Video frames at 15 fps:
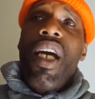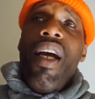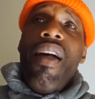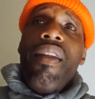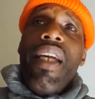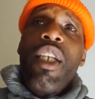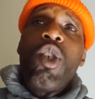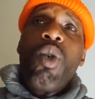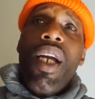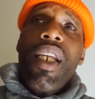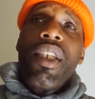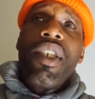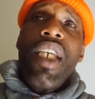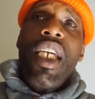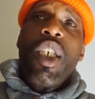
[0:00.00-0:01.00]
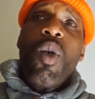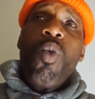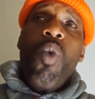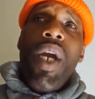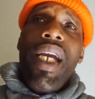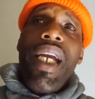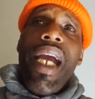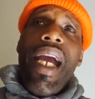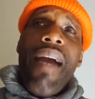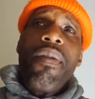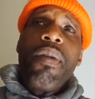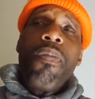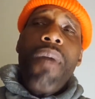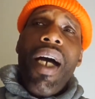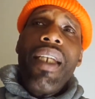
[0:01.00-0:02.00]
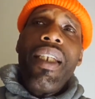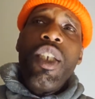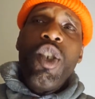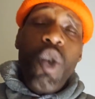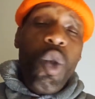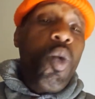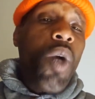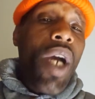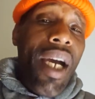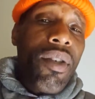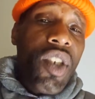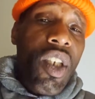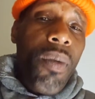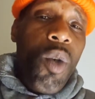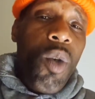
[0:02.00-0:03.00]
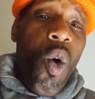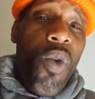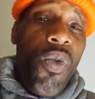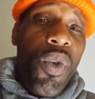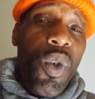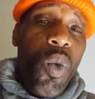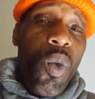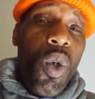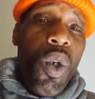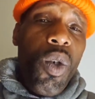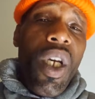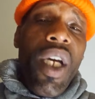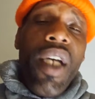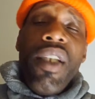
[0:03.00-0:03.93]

they try to take away everybody that do have something to offer the world.